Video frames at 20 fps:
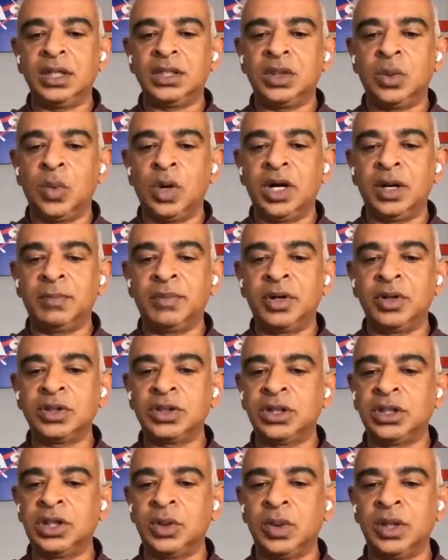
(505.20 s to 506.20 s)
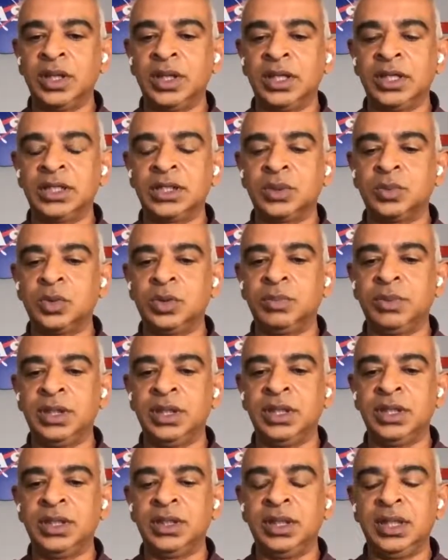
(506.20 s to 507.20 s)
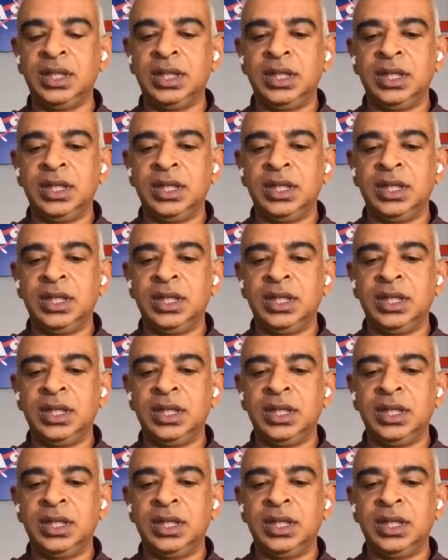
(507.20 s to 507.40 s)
So one approach to doing this would be